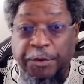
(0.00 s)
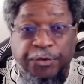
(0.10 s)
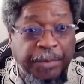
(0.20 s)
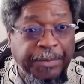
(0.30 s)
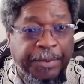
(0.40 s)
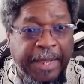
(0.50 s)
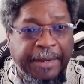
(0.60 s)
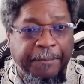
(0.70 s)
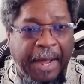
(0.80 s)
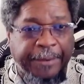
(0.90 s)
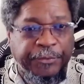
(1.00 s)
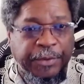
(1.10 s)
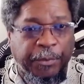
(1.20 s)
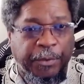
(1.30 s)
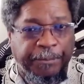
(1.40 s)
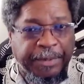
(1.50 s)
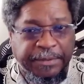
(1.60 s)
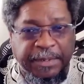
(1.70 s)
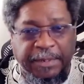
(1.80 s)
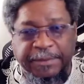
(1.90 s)
treatment planning models that we're going to be
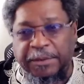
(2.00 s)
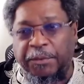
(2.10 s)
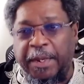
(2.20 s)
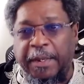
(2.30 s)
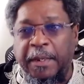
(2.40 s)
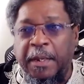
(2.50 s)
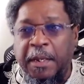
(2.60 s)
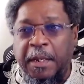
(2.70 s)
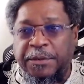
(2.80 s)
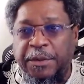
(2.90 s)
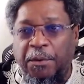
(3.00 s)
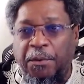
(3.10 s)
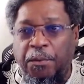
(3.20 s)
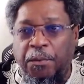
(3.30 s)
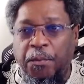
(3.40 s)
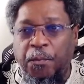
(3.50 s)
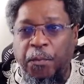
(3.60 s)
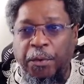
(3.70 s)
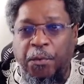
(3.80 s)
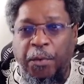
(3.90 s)
discussing. Okay, so
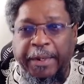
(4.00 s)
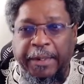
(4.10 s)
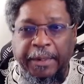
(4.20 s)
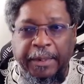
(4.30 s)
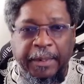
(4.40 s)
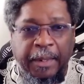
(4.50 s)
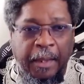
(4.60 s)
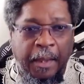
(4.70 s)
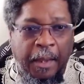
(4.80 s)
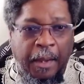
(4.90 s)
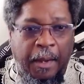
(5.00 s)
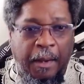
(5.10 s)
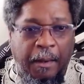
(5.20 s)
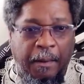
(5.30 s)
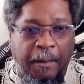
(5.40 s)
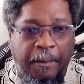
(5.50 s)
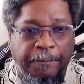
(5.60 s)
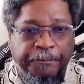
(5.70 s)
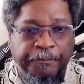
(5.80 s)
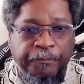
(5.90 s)
real quickly,
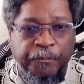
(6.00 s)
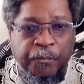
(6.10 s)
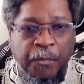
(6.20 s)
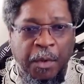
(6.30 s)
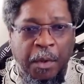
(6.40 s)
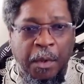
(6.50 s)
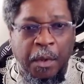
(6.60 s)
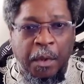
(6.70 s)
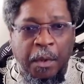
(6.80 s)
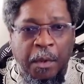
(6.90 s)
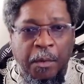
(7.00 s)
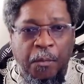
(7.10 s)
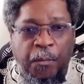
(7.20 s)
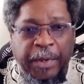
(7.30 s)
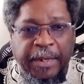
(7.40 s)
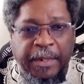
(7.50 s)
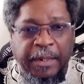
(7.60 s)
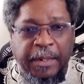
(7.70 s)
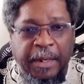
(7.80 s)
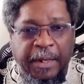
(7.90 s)
um,
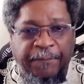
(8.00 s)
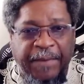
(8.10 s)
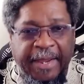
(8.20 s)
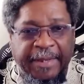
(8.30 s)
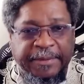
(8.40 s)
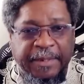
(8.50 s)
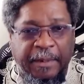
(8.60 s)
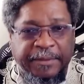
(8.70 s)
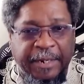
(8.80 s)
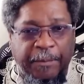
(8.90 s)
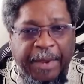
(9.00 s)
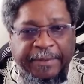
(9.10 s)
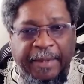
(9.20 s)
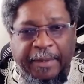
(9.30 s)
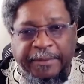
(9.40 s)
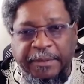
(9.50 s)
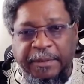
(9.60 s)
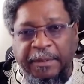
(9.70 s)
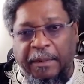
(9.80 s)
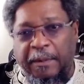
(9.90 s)
we in advance psychopathology